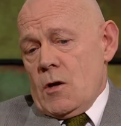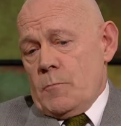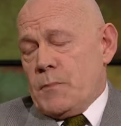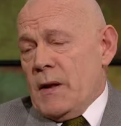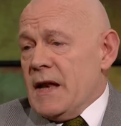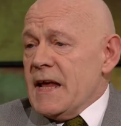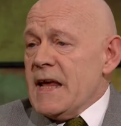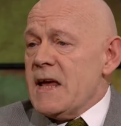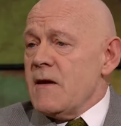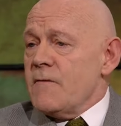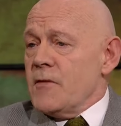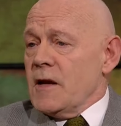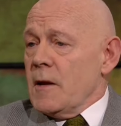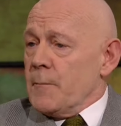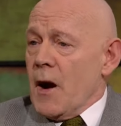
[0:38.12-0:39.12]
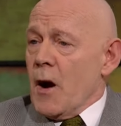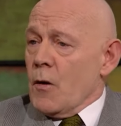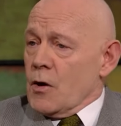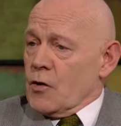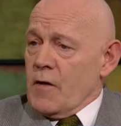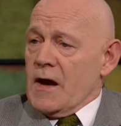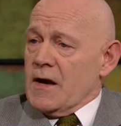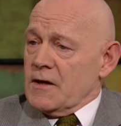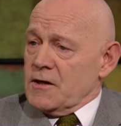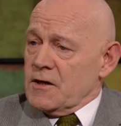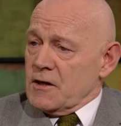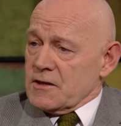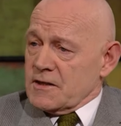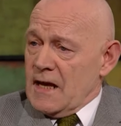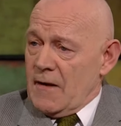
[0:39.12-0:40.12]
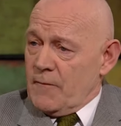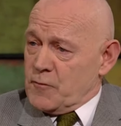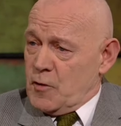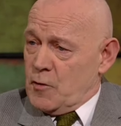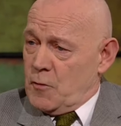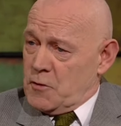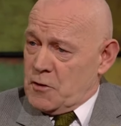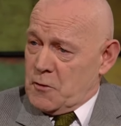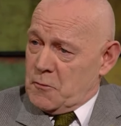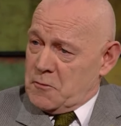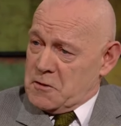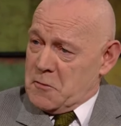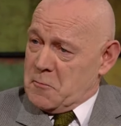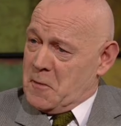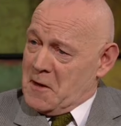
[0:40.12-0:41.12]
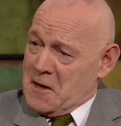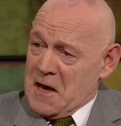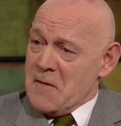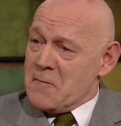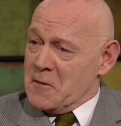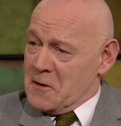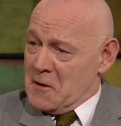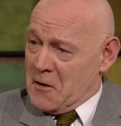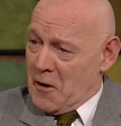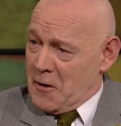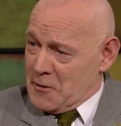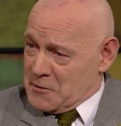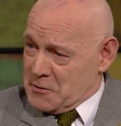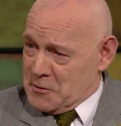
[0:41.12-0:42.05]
believe in a power greater than yourself. You believe in a God.